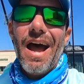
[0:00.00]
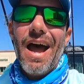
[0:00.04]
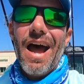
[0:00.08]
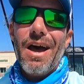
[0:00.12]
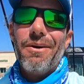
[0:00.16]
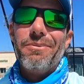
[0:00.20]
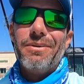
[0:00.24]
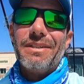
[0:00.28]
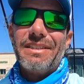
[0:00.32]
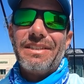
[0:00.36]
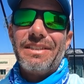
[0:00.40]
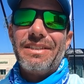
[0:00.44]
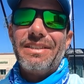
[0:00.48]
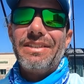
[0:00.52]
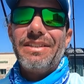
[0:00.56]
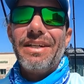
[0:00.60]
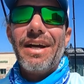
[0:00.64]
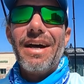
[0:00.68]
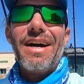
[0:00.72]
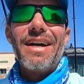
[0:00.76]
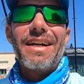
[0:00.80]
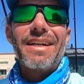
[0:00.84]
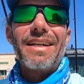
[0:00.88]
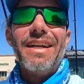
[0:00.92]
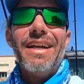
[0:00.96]
I was
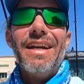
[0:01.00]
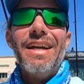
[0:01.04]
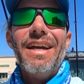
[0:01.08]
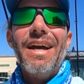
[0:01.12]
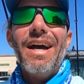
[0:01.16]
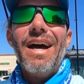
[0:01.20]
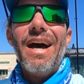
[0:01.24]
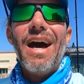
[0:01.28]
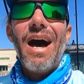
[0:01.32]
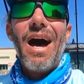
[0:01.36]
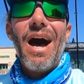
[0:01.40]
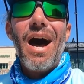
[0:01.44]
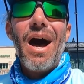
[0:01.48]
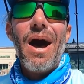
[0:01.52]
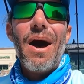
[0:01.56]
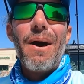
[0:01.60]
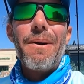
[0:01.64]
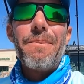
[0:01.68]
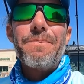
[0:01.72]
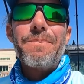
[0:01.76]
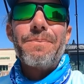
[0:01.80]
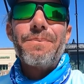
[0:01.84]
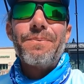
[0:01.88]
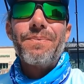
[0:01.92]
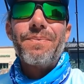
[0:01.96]
stuck.
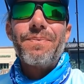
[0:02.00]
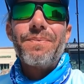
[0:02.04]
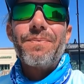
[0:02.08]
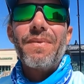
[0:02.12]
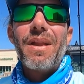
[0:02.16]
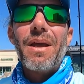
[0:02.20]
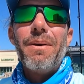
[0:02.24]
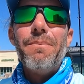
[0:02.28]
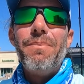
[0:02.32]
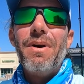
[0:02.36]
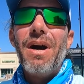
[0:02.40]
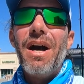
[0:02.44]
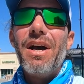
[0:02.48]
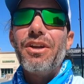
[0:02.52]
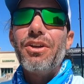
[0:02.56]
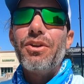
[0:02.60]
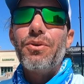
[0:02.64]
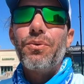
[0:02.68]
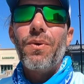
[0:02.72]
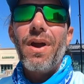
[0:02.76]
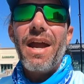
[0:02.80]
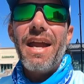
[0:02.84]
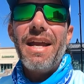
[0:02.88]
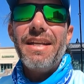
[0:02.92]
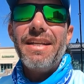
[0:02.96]
Um, but
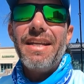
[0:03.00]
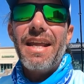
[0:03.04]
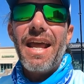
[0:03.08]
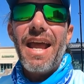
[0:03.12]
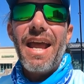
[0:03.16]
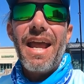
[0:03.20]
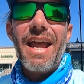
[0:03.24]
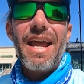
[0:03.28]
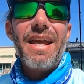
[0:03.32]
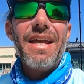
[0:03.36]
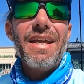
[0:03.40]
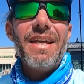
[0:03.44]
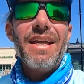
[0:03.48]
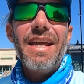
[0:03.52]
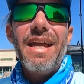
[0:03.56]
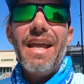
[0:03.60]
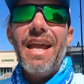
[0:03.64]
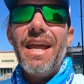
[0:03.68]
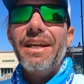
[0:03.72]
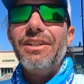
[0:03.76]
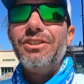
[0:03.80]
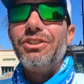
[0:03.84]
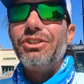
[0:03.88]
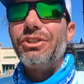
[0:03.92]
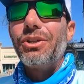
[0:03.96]
great day
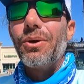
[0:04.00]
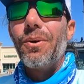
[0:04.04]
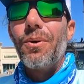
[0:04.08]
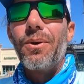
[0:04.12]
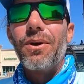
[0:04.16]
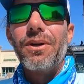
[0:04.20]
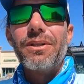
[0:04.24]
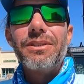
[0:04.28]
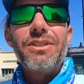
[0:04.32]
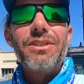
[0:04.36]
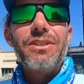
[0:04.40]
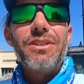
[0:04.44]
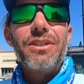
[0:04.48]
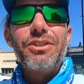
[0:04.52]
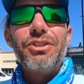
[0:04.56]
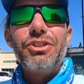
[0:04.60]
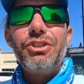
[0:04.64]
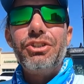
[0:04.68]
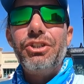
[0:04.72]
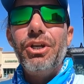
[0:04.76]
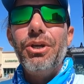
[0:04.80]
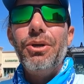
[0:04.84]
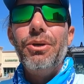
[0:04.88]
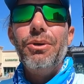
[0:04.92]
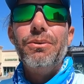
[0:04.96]
in shorts,
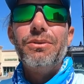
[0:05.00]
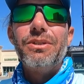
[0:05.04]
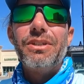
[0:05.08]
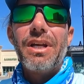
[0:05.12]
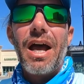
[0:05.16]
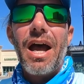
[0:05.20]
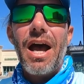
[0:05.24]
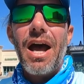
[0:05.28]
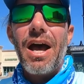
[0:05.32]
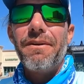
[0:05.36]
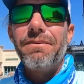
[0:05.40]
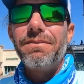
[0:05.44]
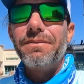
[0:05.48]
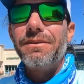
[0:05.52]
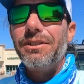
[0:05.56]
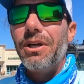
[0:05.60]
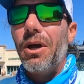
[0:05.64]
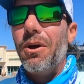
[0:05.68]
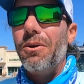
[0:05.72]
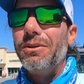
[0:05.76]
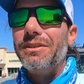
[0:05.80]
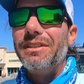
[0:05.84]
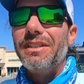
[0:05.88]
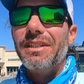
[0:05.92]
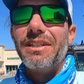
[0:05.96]
shoes off,
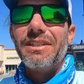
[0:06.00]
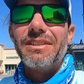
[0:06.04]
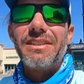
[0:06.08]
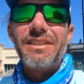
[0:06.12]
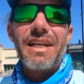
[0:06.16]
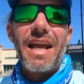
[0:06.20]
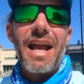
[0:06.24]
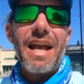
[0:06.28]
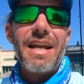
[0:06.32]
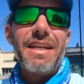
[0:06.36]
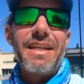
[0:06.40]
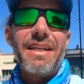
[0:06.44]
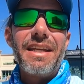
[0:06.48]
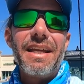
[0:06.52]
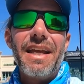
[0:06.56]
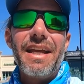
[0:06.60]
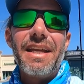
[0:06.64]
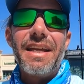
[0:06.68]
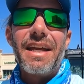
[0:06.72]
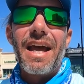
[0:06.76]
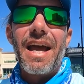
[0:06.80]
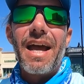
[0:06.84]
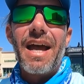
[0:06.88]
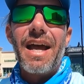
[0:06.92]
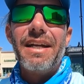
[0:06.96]
toes in the sand
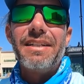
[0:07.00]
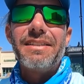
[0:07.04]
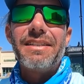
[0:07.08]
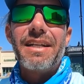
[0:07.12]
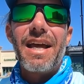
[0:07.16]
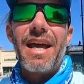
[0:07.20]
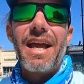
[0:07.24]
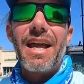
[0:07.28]
again, guys.